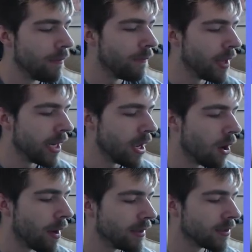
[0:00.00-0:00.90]

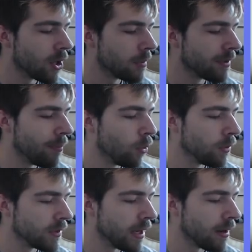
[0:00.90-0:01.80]
video in terms of
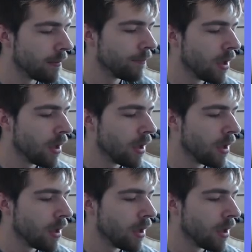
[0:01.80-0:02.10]
pools here?